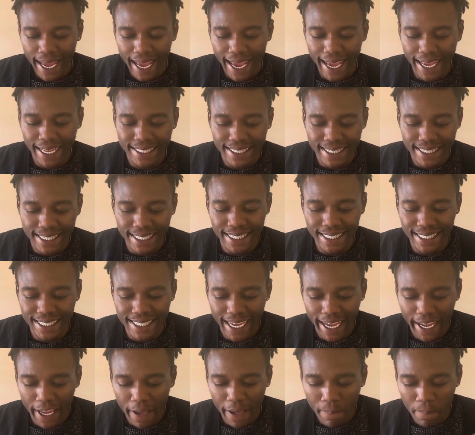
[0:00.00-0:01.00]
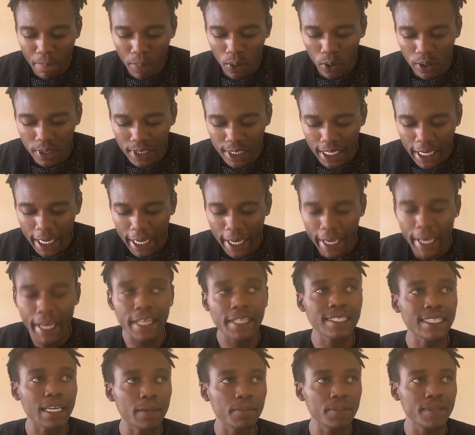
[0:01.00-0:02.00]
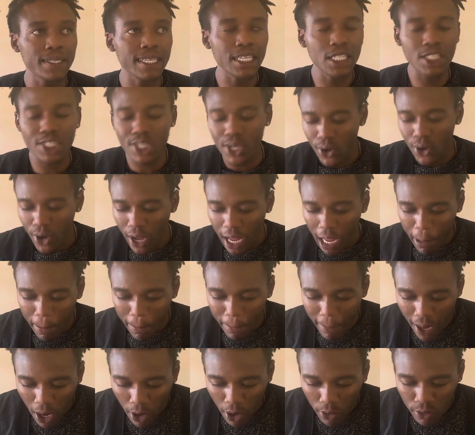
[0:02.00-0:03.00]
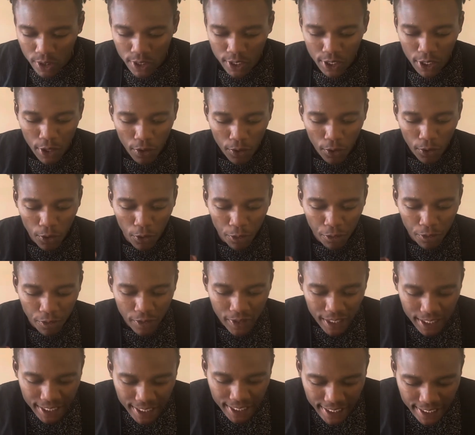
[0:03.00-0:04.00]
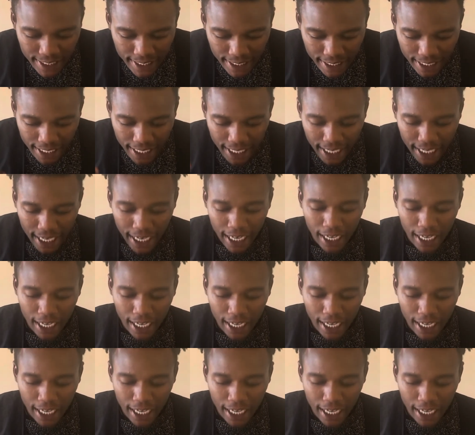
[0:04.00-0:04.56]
as India imports a substantial amount of its